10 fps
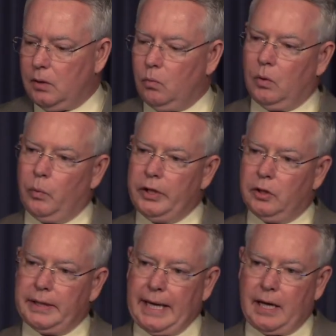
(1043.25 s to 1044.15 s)
what we
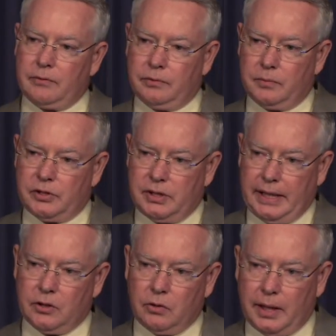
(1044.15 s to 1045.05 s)
look at from a
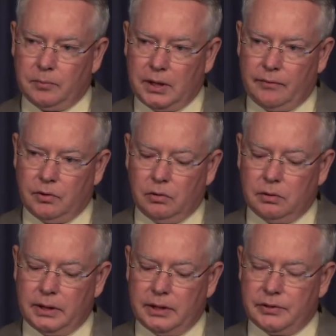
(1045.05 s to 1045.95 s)
state crime level
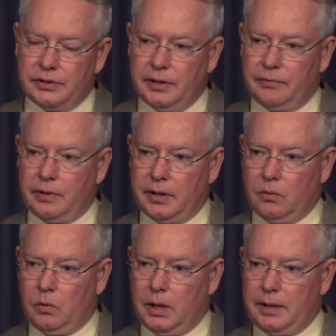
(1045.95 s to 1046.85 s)
is different
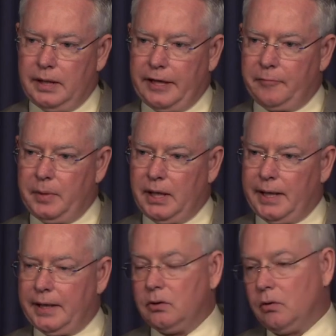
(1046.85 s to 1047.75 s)
than what the
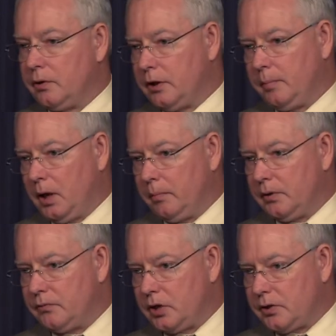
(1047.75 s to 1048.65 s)
FBI or the
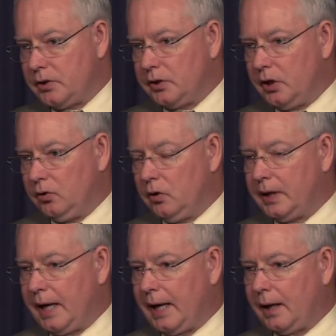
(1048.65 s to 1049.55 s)
Department of Justice can
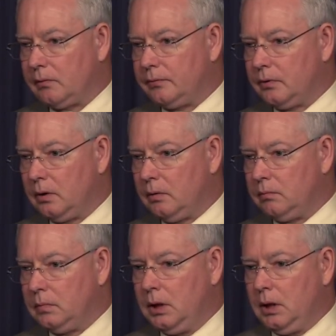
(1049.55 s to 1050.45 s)
look at
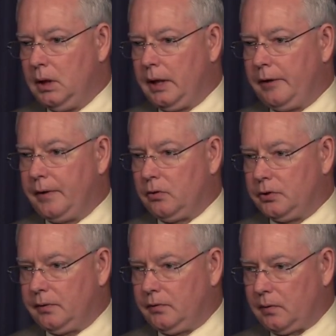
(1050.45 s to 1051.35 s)
from a federal
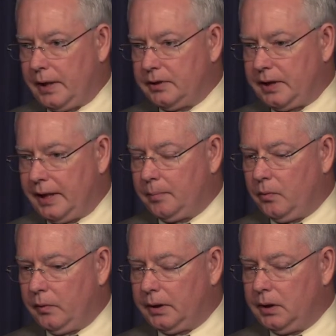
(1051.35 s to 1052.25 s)
civil rights
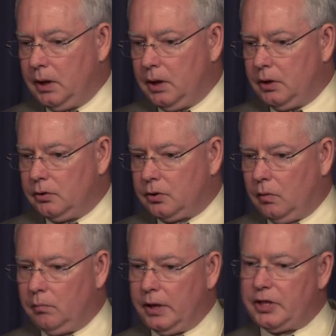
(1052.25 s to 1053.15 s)
standpoint.
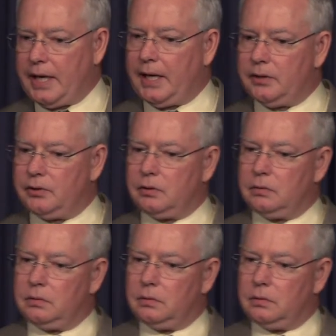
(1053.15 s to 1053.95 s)
So much as